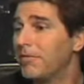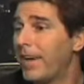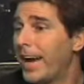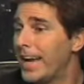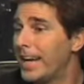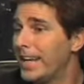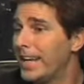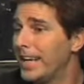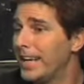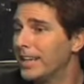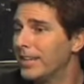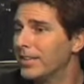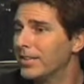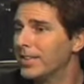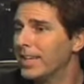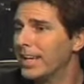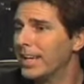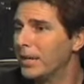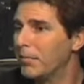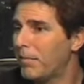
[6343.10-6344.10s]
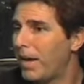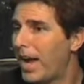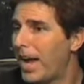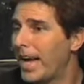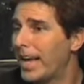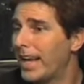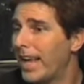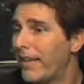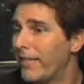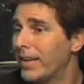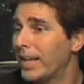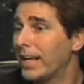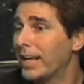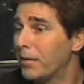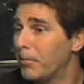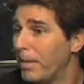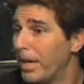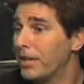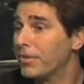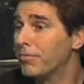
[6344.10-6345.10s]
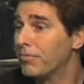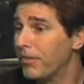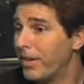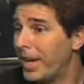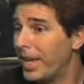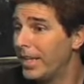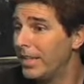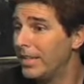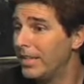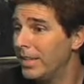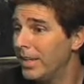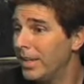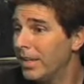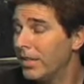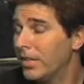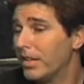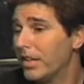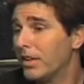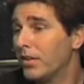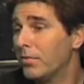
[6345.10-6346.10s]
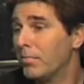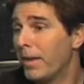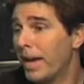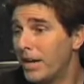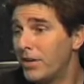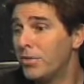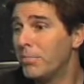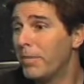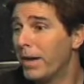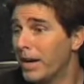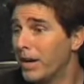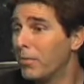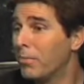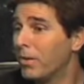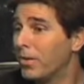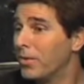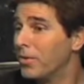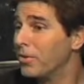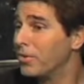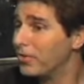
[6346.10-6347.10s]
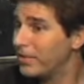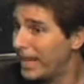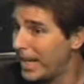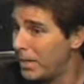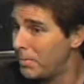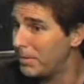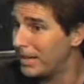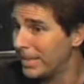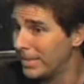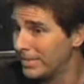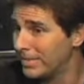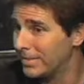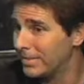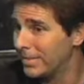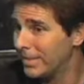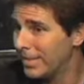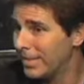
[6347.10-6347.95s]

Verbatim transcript: fighting and just getting by and having like a best friend, then you may do better with your sameness.